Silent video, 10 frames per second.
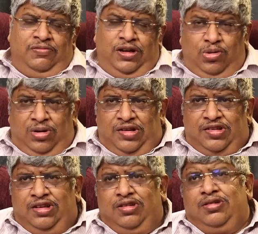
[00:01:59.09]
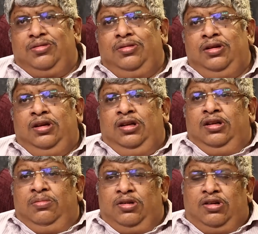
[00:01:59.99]
Why do I say that?
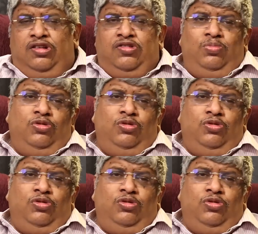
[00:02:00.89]
Because